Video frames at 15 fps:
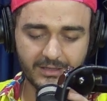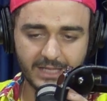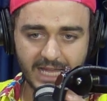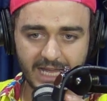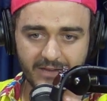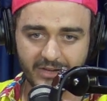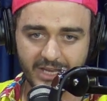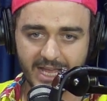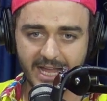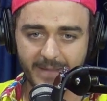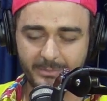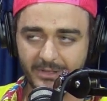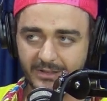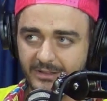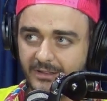Hurry
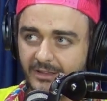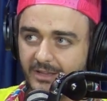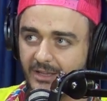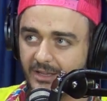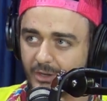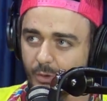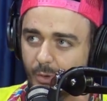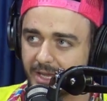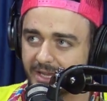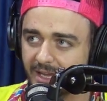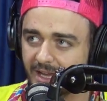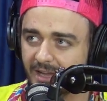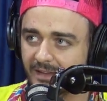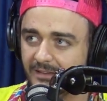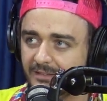up.
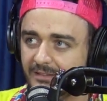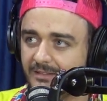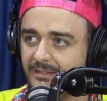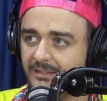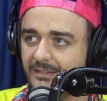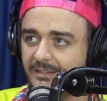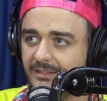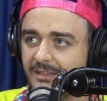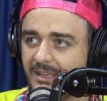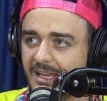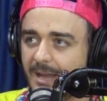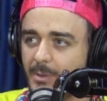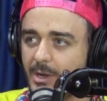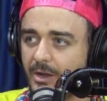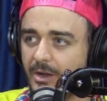Quicker.
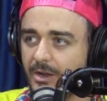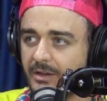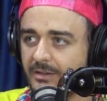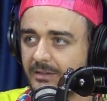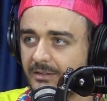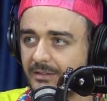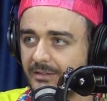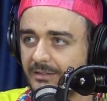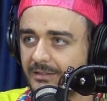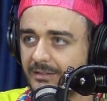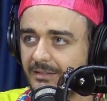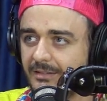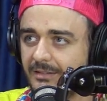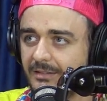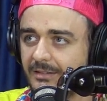Come on.
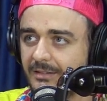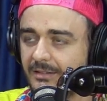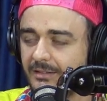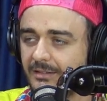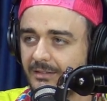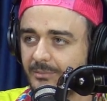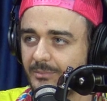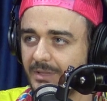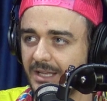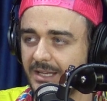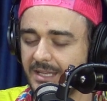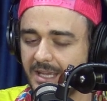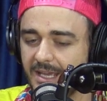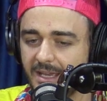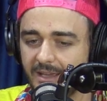
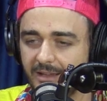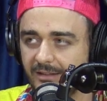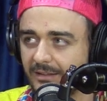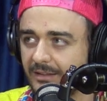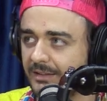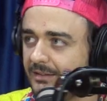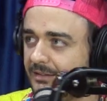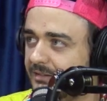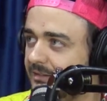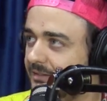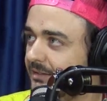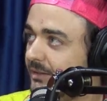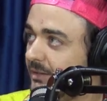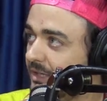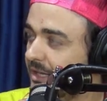Bloody hell.
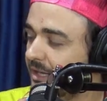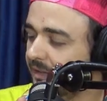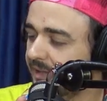You're